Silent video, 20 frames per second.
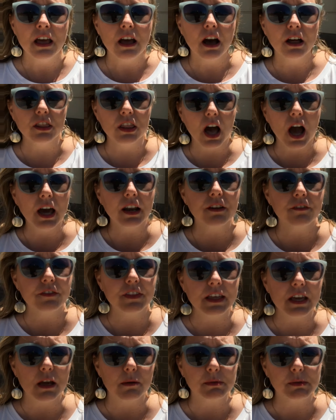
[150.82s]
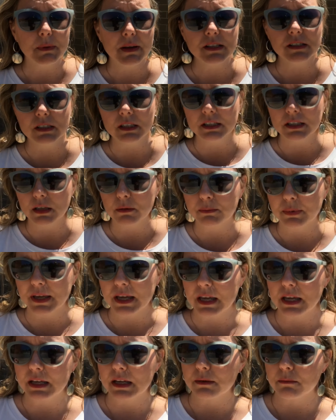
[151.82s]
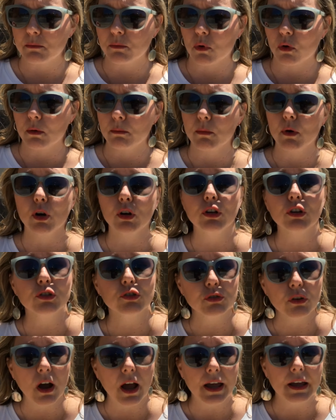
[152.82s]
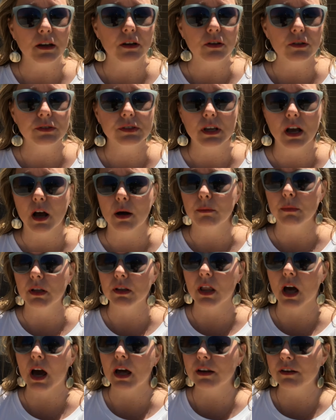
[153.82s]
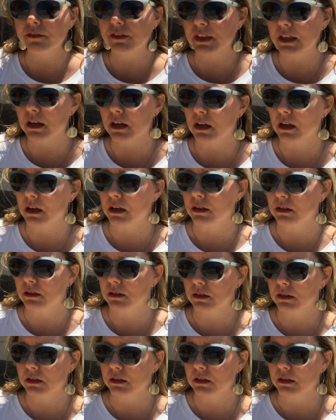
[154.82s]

A lot of them, especially the big, more murder trials, a lot of the